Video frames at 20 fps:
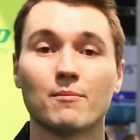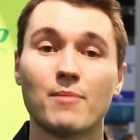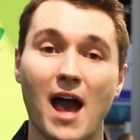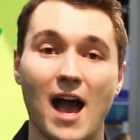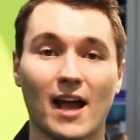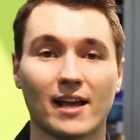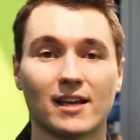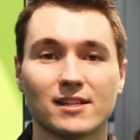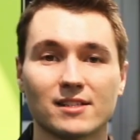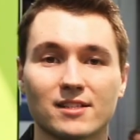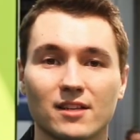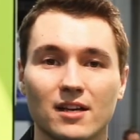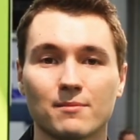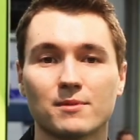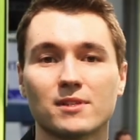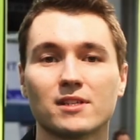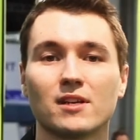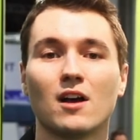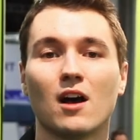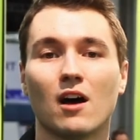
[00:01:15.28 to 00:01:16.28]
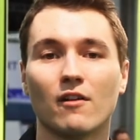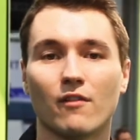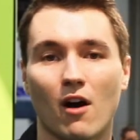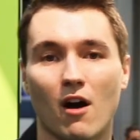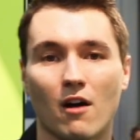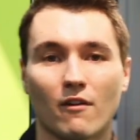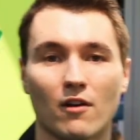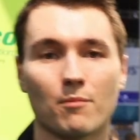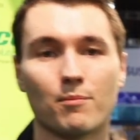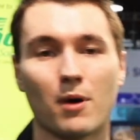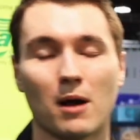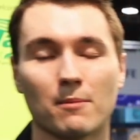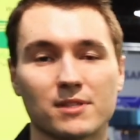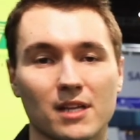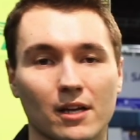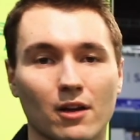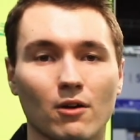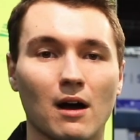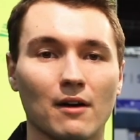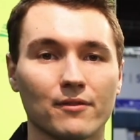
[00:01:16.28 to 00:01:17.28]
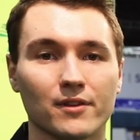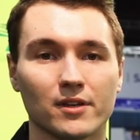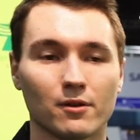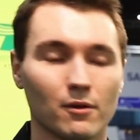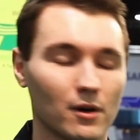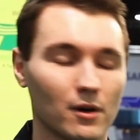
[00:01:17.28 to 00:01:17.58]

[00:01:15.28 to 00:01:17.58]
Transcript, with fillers: in the packing slips of all of our pumps that go out the